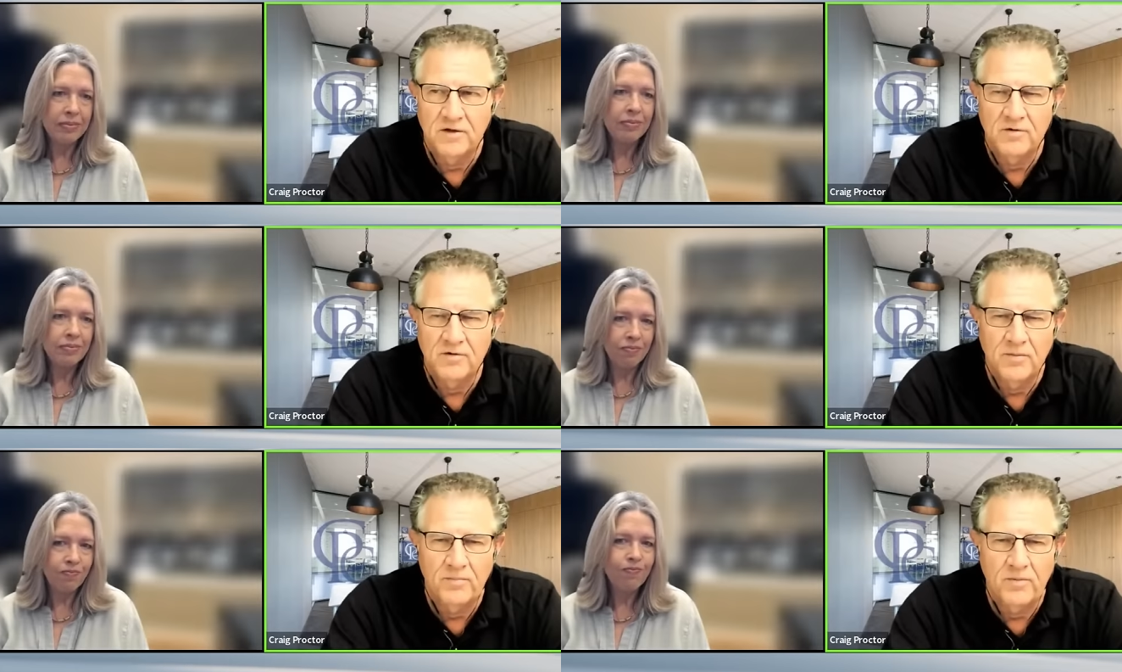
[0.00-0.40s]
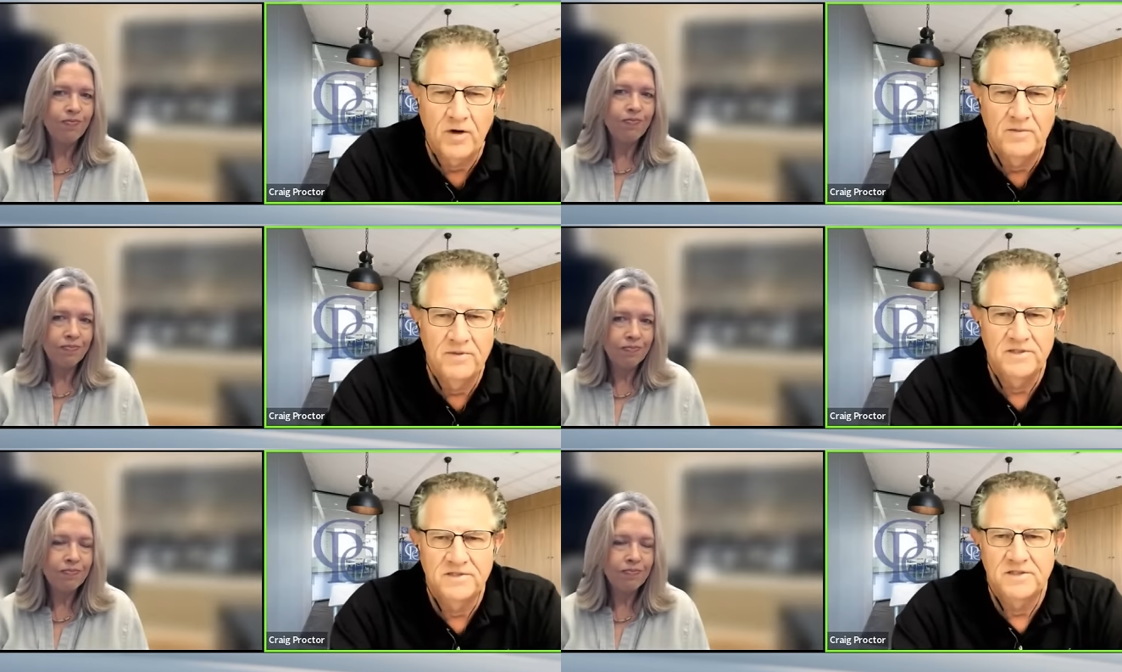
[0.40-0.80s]
Speaker 1: seller
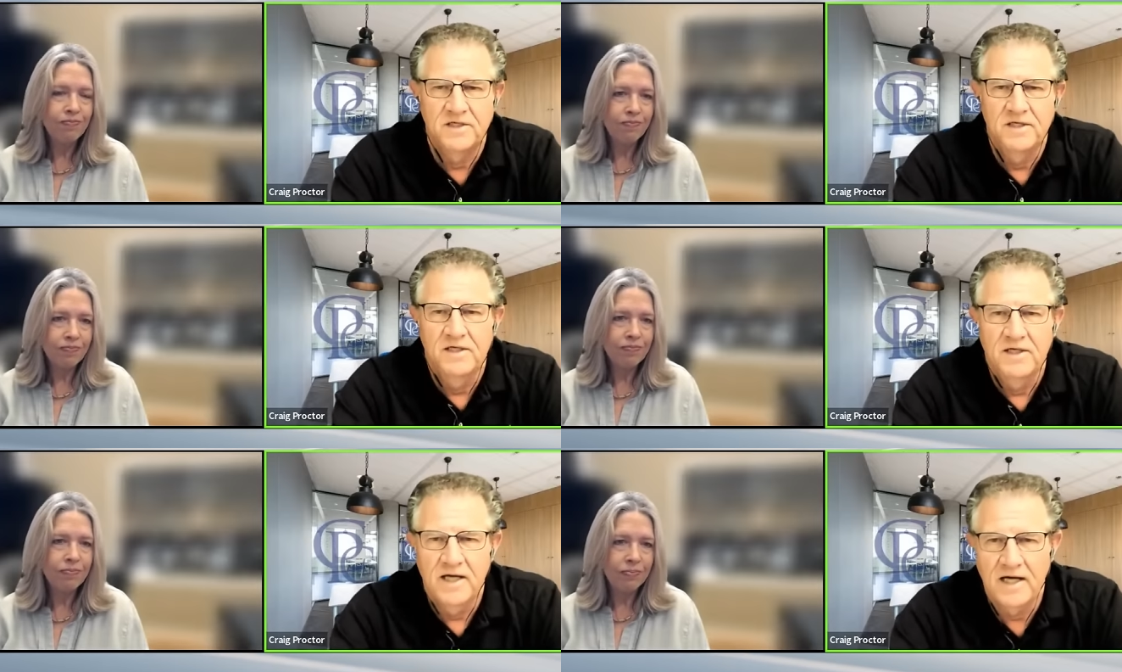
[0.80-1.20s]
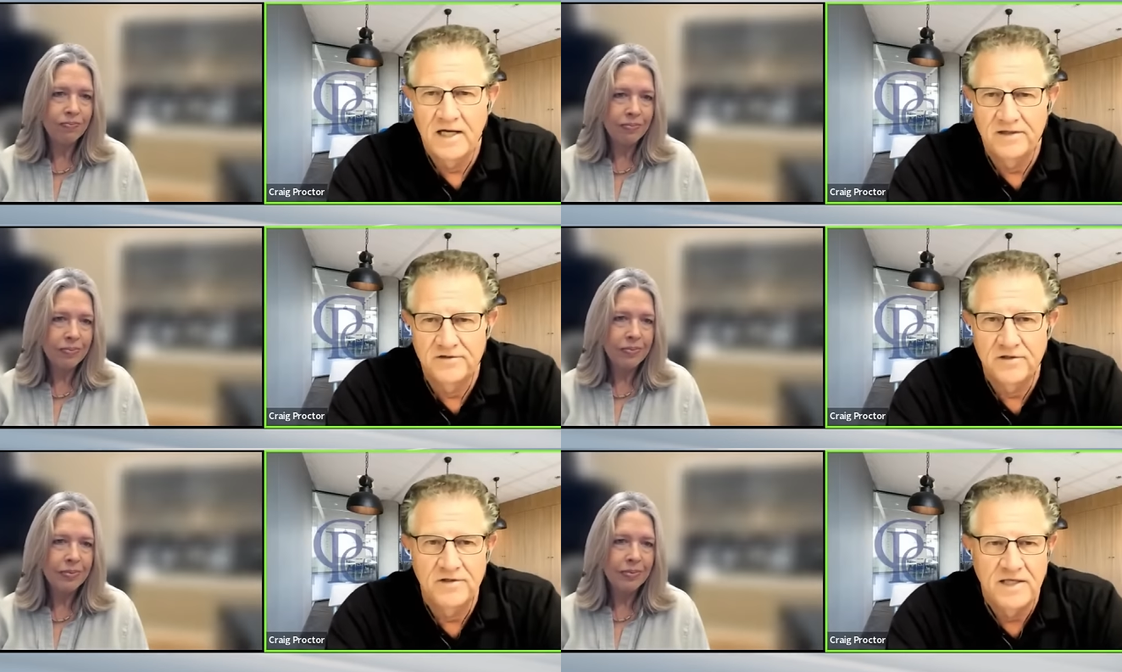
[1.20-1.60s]
appointments
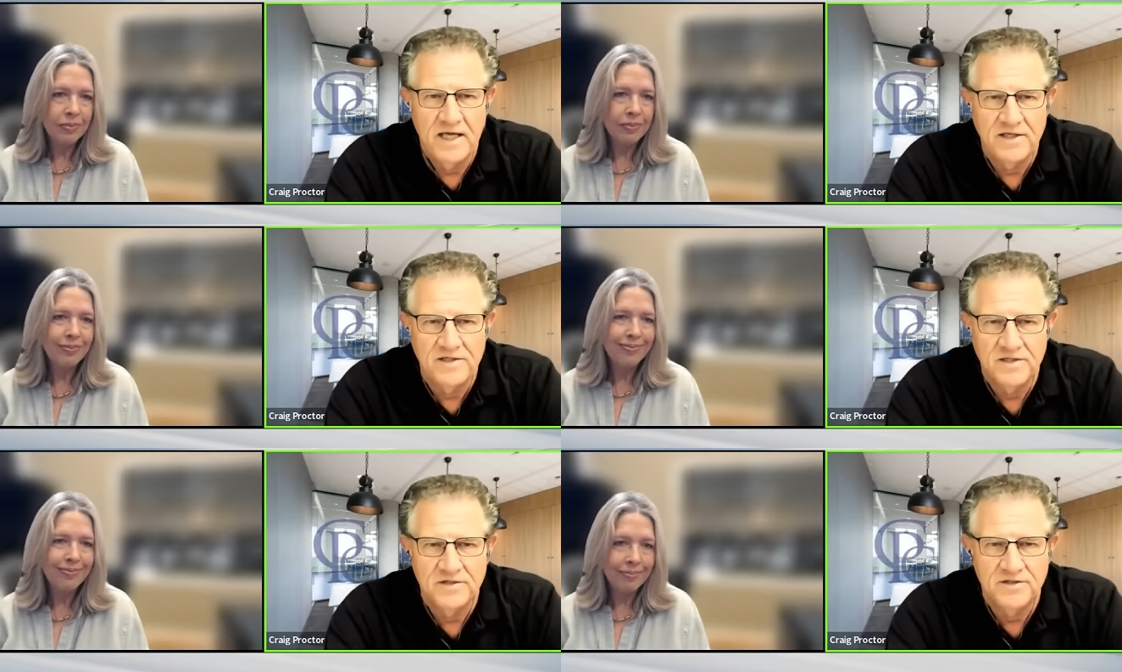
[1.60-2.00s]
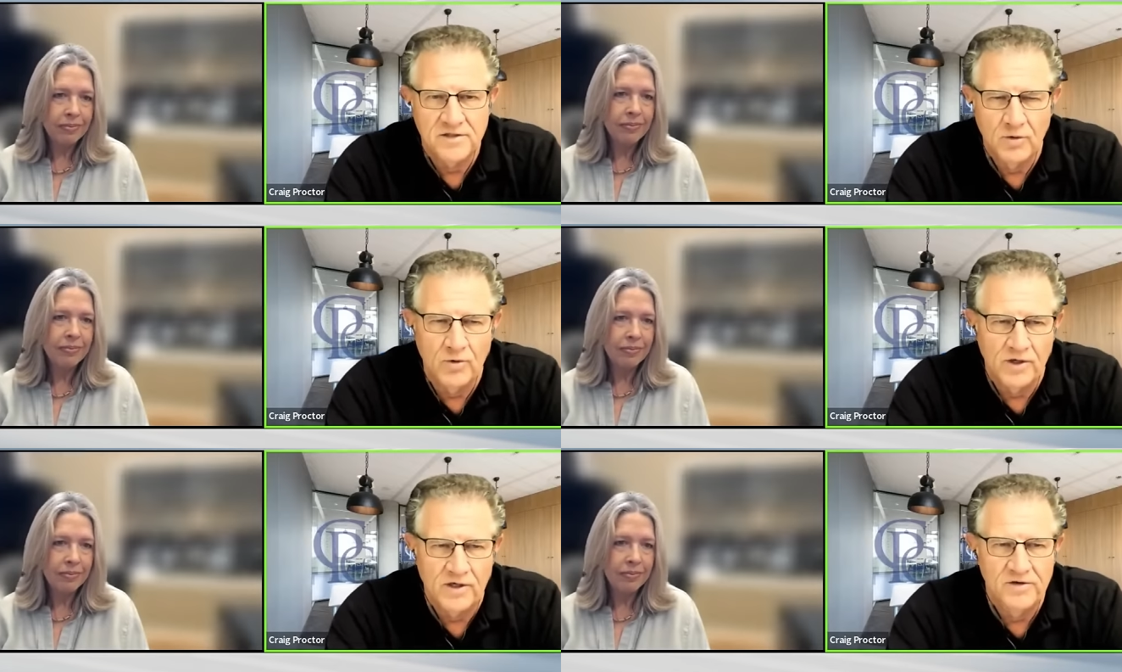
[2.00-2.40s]
uh, to the agents that
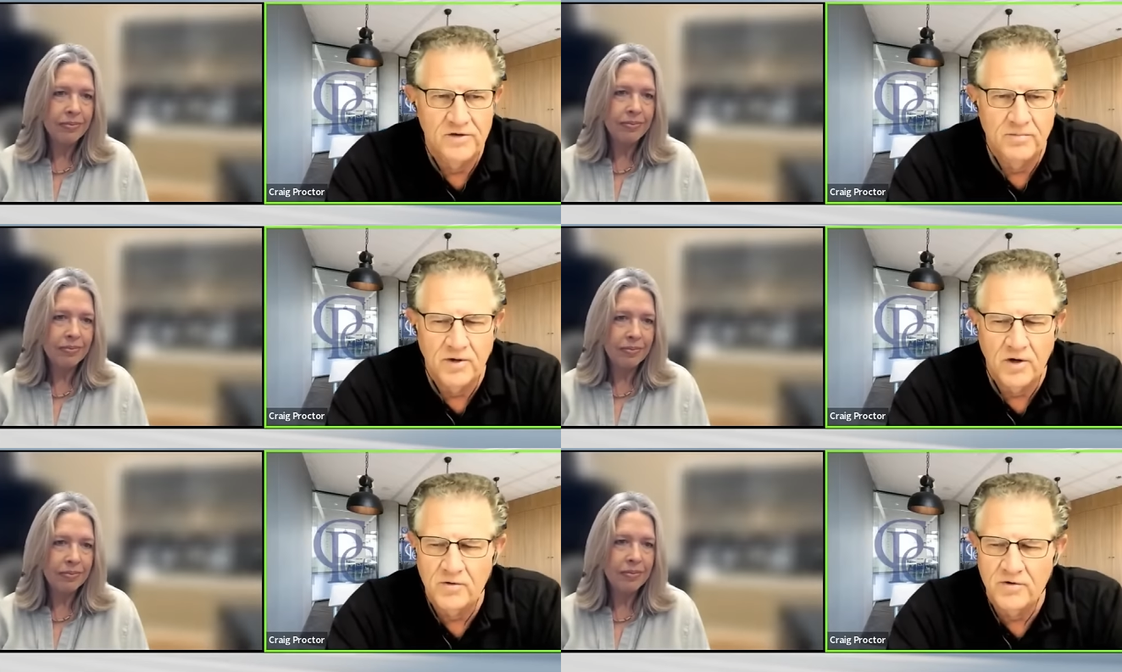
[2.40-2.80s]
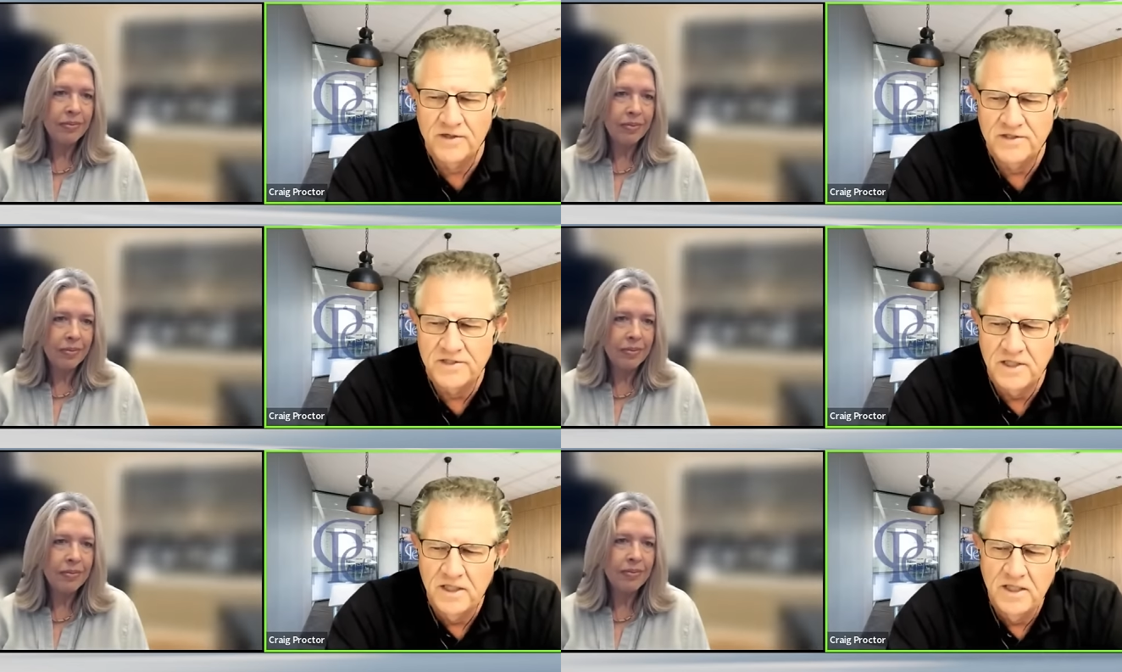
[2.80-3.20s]
work at the
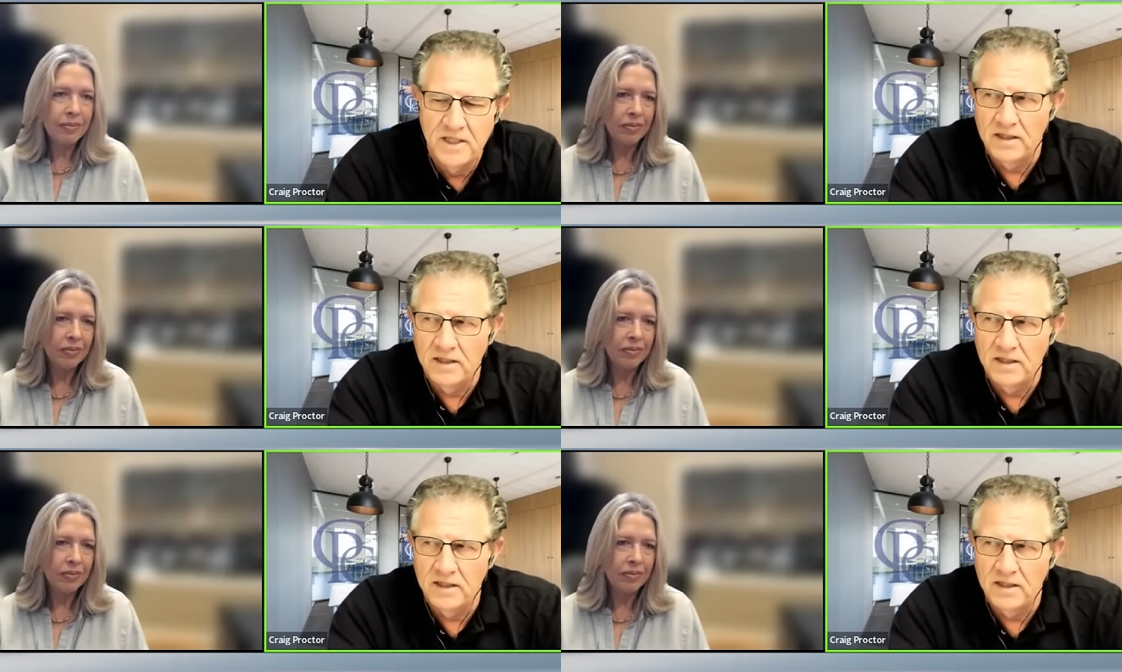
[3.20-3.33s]
brokerage.